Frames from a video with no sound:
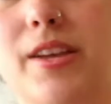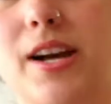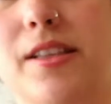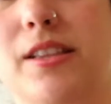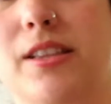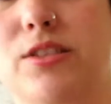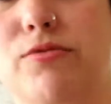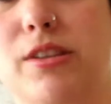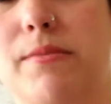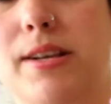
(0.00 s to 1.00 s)
I think that's
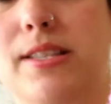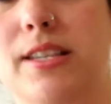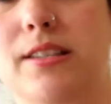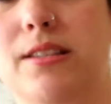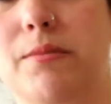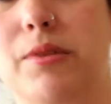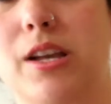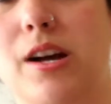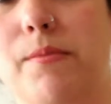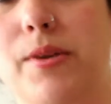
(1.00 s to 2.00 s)
really messing something
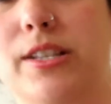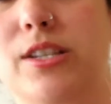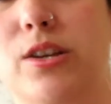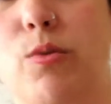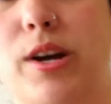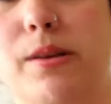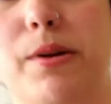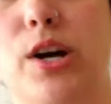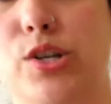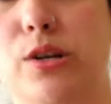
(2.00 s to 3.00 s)
up. It's going to wind up
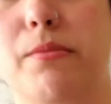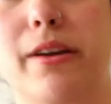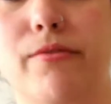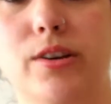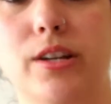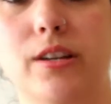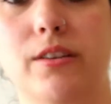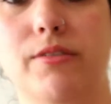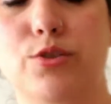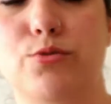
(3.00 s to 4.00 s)
under my foot
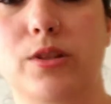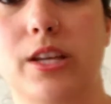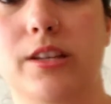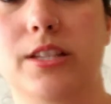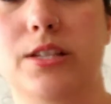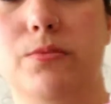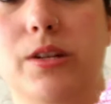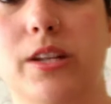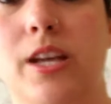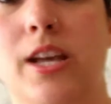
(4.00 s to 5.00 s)
eventually on this
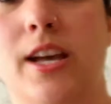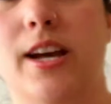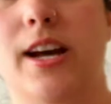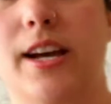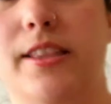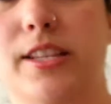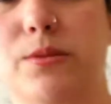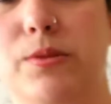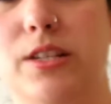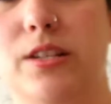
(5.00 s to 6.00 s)
one. And this
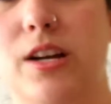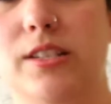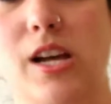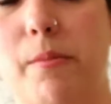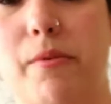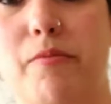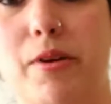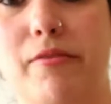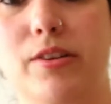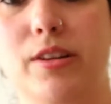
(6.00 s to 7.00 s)
one is on top of
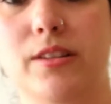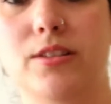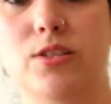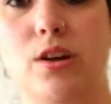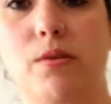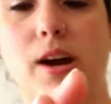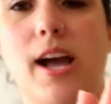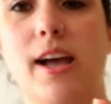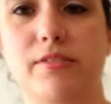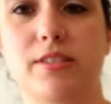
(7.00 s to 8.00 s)
my foot. So I
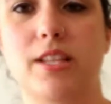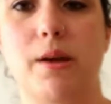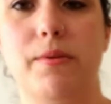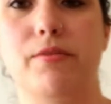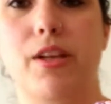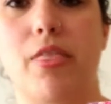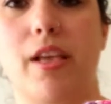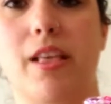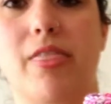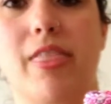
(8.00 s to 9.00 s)
have to stop and
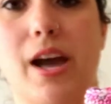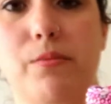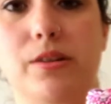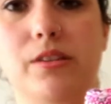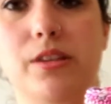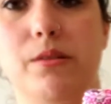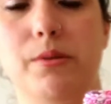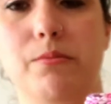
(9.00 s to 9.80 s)
rethink that one a little bit